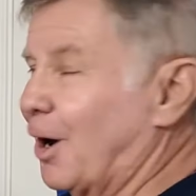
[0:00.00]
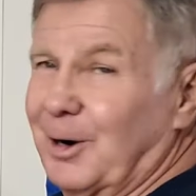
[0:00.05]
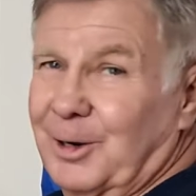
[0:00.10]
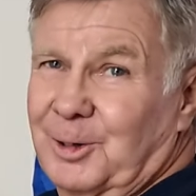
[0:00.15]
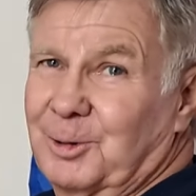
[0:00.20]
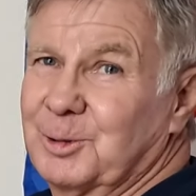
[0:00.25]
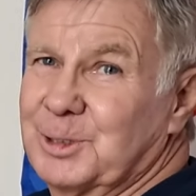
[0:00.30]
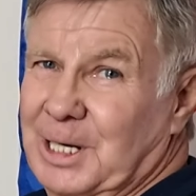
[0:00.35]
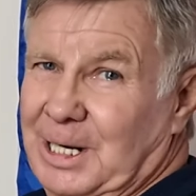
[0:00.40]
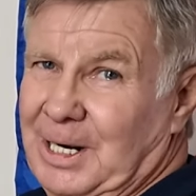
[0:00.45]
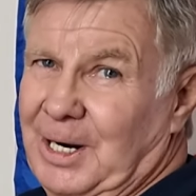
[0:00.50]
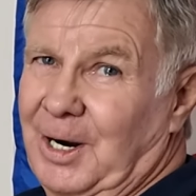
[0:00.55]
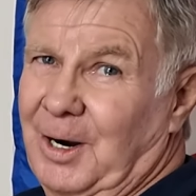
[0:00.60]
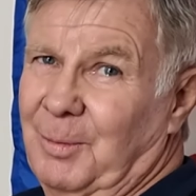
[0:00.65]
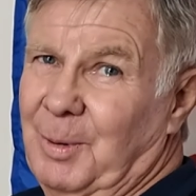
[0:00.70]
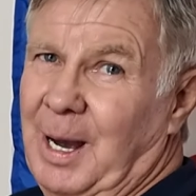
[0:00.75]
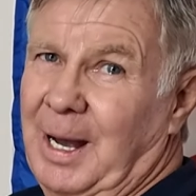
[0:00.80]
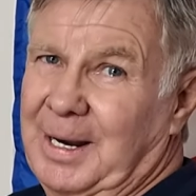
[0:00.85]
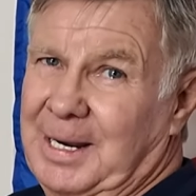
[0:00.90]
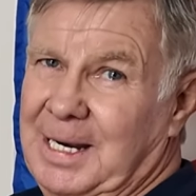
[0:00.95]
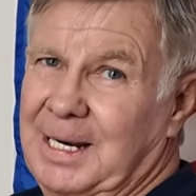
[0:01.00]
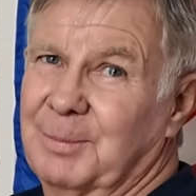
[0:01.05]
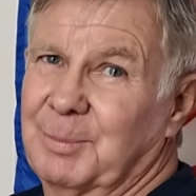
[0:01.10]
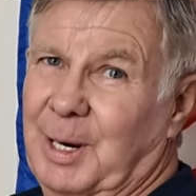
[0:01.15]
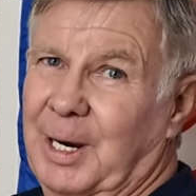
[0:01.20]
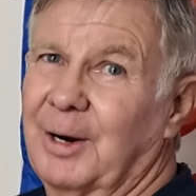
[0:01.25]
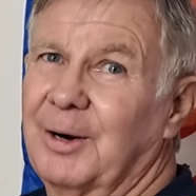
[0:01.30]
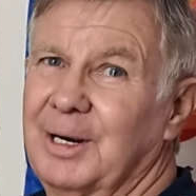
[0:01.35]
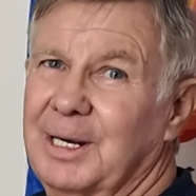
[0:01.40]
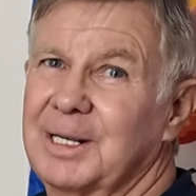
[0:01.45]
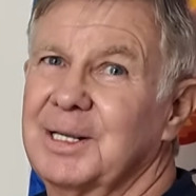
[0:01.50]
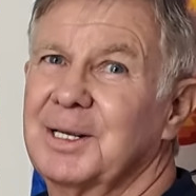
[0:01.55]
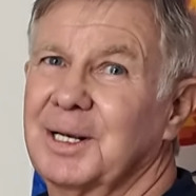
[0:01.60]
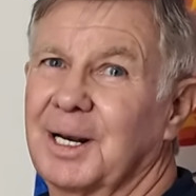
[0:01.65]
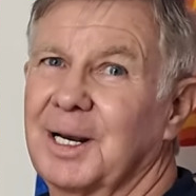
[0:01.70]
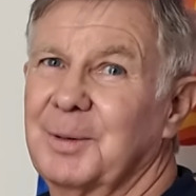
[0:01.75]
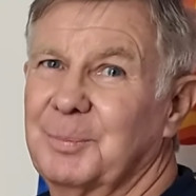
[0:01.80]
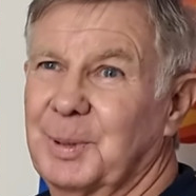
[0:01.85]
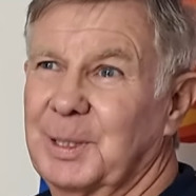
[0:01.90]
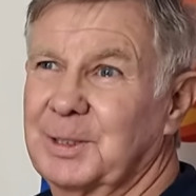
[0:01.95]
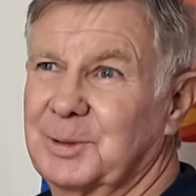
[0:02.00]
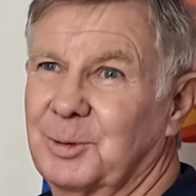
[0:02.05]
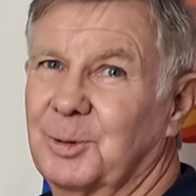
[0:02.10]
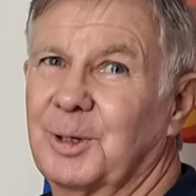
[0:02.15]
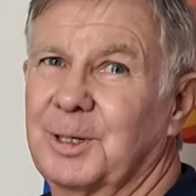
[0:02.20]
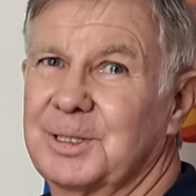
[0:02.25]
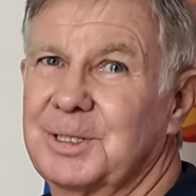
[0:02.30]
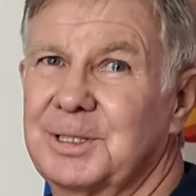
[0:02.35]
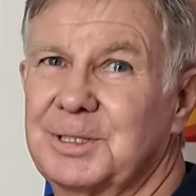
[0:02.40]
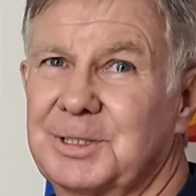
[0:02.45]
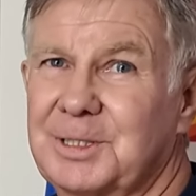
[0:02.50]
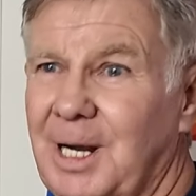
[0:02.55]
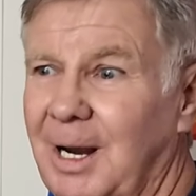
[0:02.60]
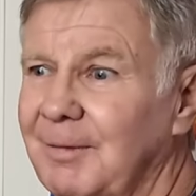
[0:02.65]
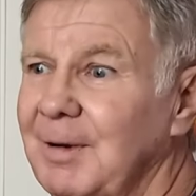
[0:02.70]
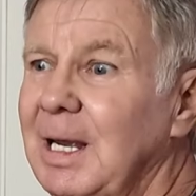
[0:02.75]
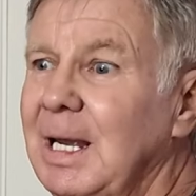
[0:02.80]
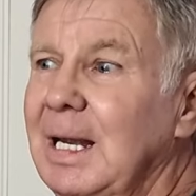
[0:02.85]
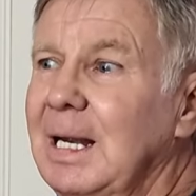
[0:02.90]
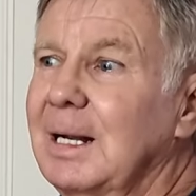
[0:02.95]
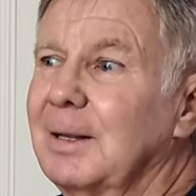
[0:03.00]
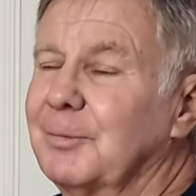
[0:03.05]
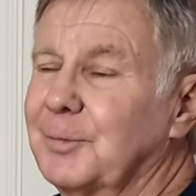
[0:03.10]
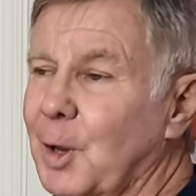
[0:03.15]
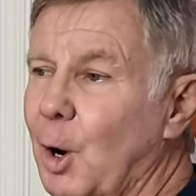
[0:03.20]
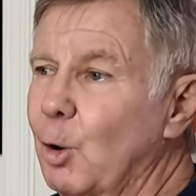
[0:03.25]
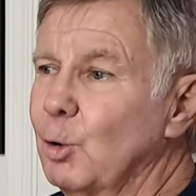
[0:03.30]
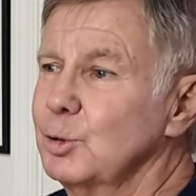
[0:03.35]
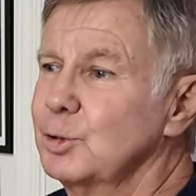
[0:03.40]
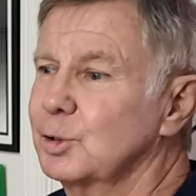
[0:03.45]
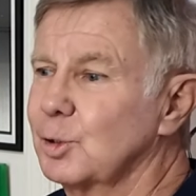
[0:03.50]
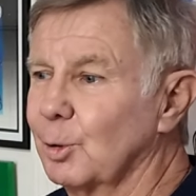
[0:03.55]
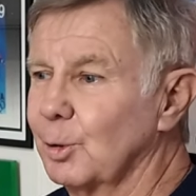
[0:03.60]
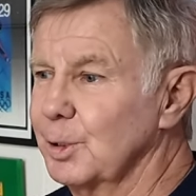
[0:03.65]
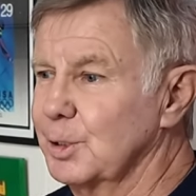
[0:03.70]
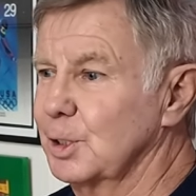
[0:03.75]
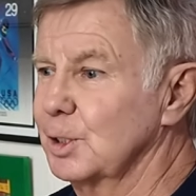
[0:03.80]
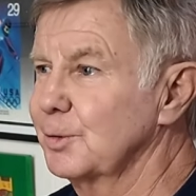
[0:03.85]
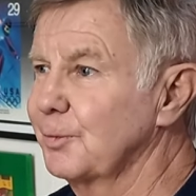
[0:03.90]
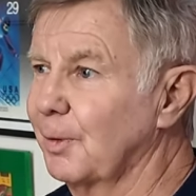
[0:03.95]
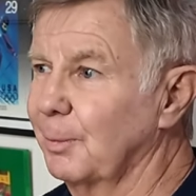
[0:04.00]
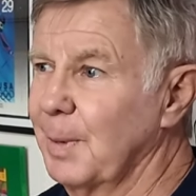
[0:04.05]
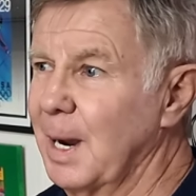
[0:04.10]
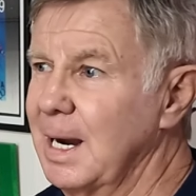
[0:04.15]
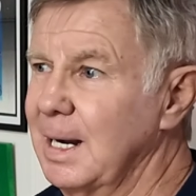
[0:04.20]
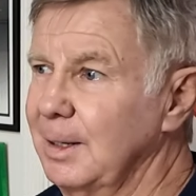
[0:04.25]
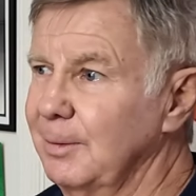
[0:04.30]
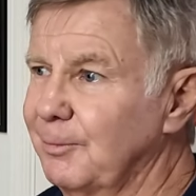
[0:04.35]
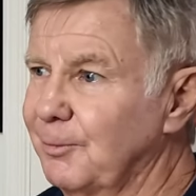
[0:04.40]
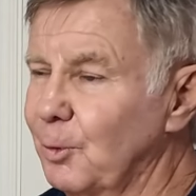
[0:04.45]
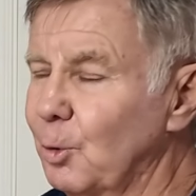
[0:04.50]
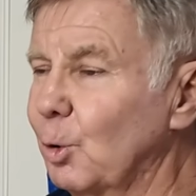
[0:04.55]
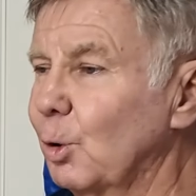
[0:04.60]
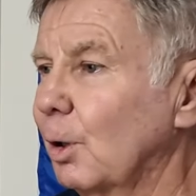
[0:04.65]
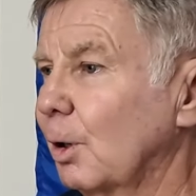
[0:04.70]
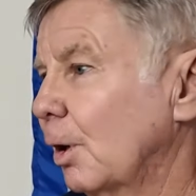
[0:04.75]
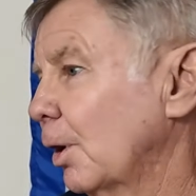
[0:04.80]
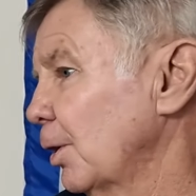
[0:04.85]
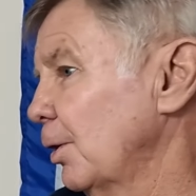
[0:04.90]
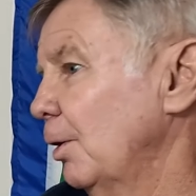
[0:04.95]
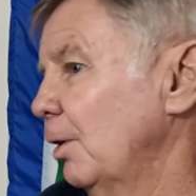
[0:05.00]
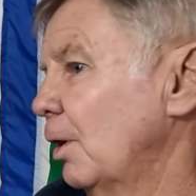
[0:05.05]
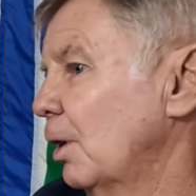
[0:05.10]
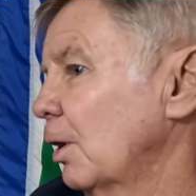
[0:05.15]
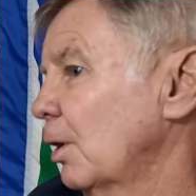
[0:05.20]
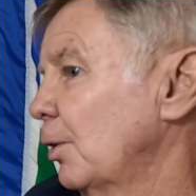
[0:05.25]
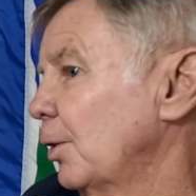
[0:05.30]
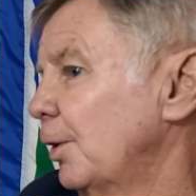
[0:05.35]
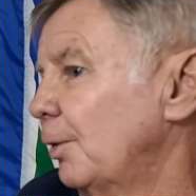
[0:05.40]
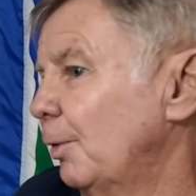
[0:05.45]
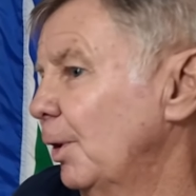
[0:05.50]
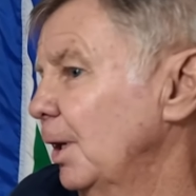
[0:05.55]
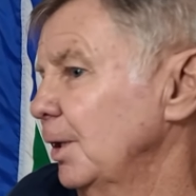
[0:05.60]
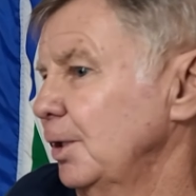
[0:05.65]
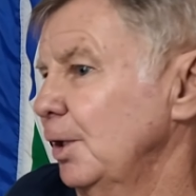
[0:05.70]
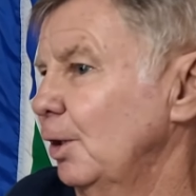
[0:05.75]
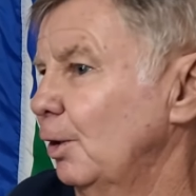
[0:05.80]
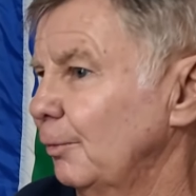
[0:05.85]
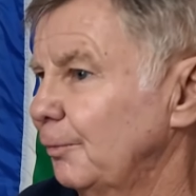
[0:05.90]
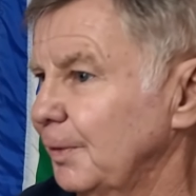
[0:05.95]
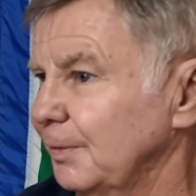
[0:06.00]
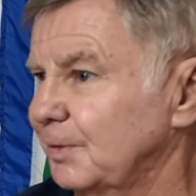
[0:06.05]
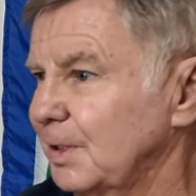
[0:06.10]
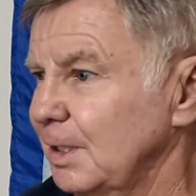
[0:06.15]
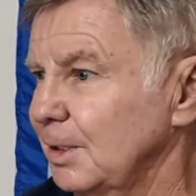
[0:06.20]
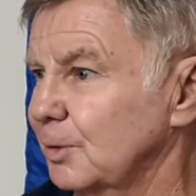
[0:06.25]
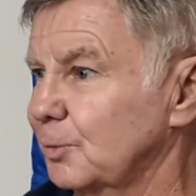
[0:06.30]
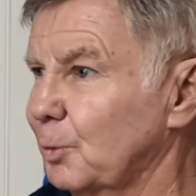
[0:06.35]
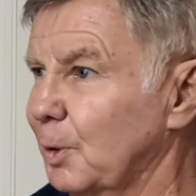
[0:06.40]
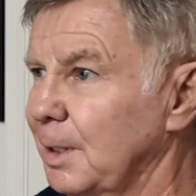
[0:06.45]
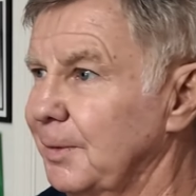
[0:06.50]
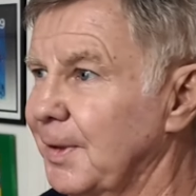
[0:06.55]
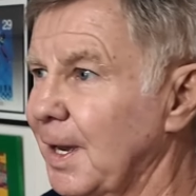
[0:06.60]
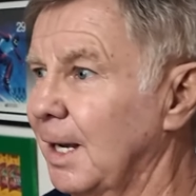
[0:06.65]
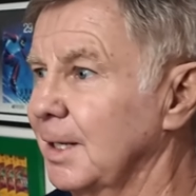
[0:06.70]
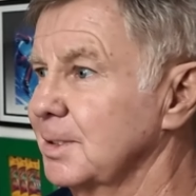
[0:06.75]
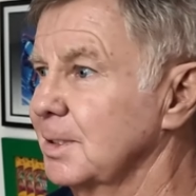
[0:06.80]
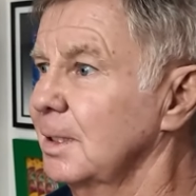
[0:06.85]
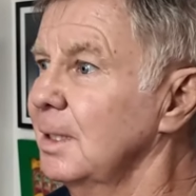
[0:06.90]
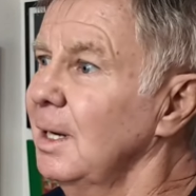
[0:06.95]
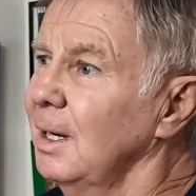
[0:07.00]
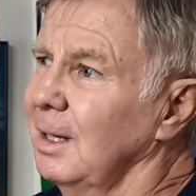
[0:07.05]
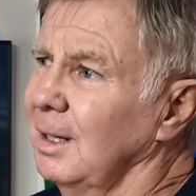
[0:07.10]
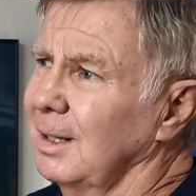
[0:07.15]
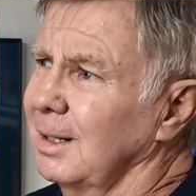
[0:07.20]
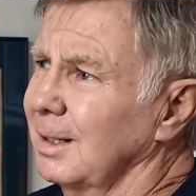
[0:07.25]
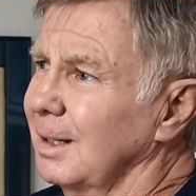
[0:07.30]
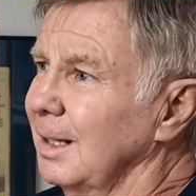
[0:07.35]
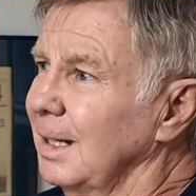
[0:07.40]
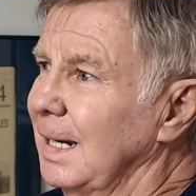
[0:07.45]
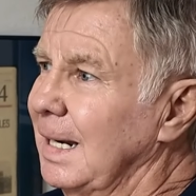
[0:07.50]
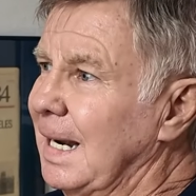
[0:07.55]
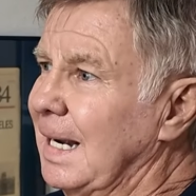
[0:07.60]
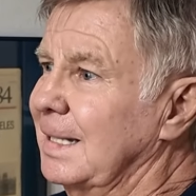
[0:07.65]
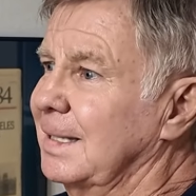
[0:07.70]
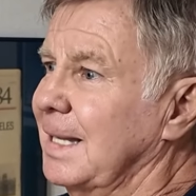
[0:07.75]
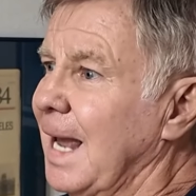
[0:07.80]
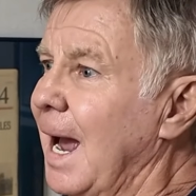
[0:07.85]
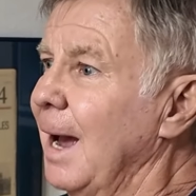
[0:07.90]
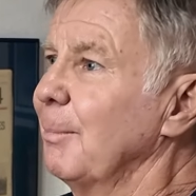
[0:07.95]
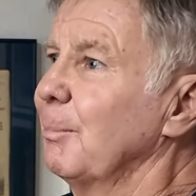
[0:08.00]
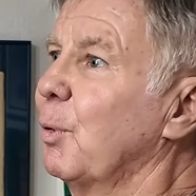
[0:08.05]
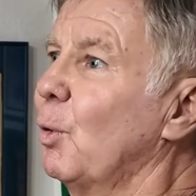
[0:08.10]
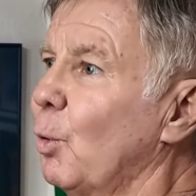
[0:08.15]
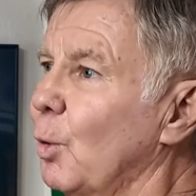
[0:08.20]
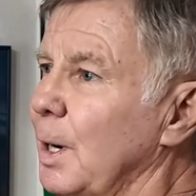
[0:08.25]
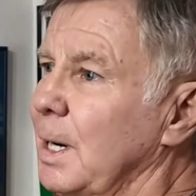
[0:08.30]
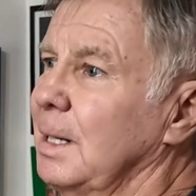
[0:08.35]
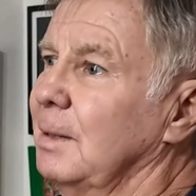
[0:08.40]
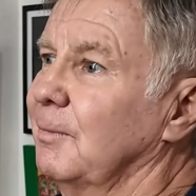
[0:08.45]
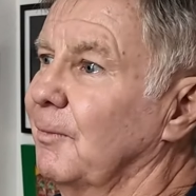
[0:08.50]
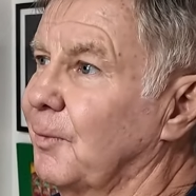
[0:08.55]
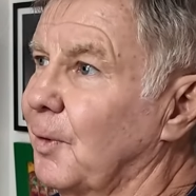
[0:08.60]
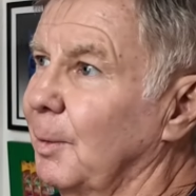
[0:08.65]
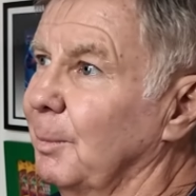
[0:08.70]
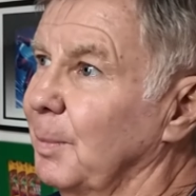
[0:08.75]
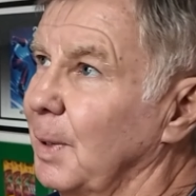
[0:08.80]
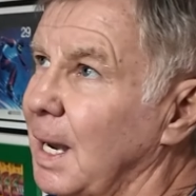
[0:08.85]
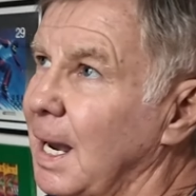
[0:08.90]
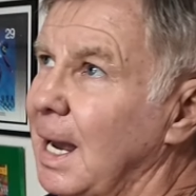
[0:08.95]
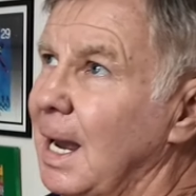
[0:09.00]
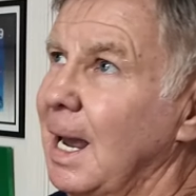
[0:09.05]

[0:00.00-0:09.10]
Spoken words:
articles in there about him carrying the Olympic torch and stuff. Those torches from '84 are going to run, 15 to 20,000. At that point, from